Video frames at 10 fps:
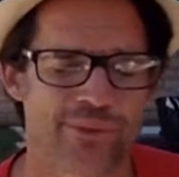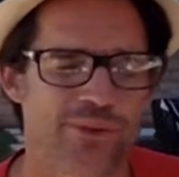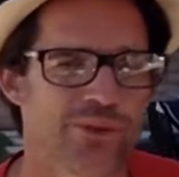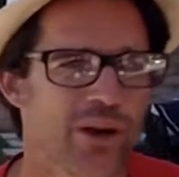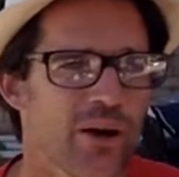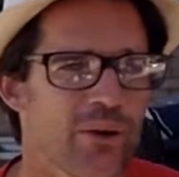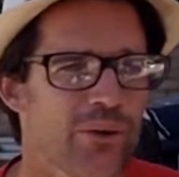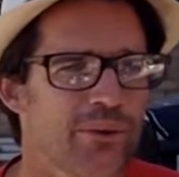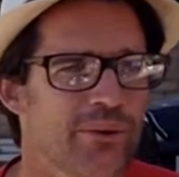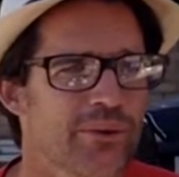
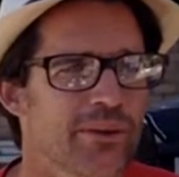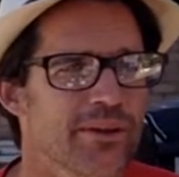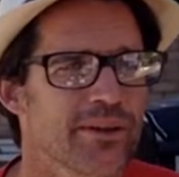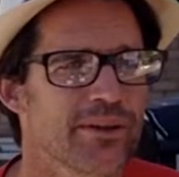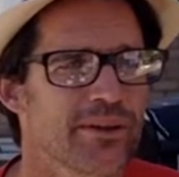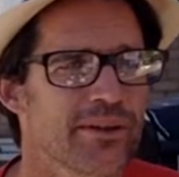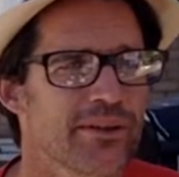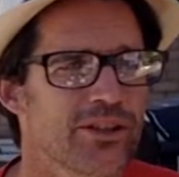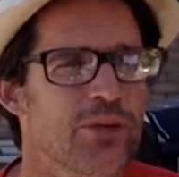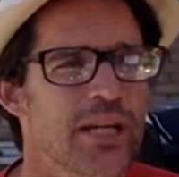So
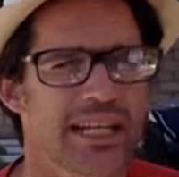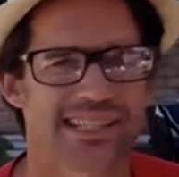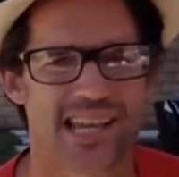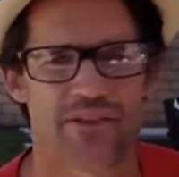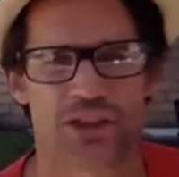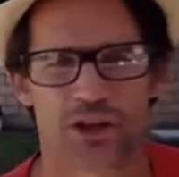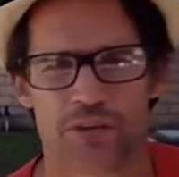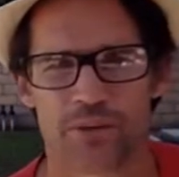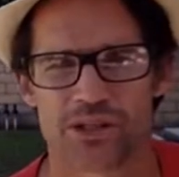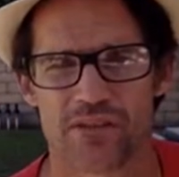tune in,
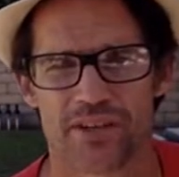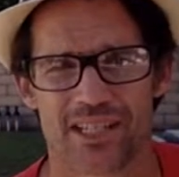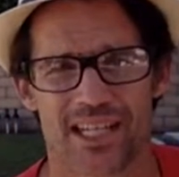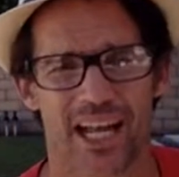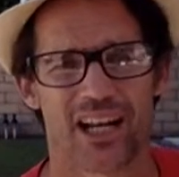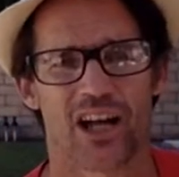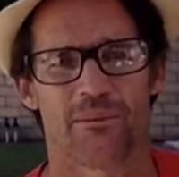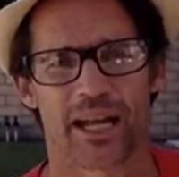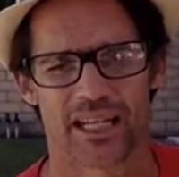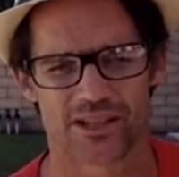7:30 Pacific tonight on
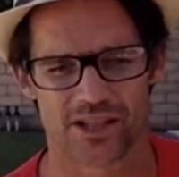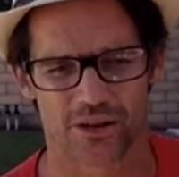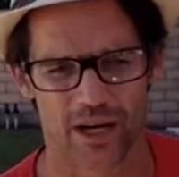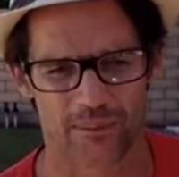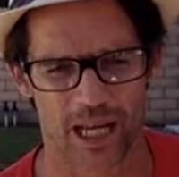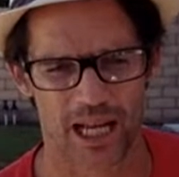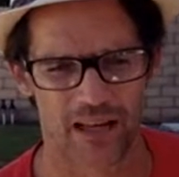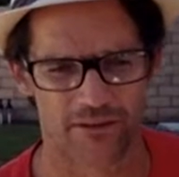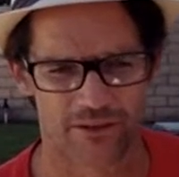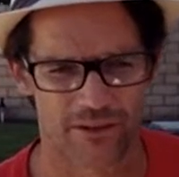my Instagram
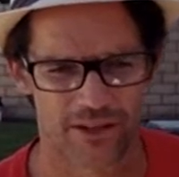Live.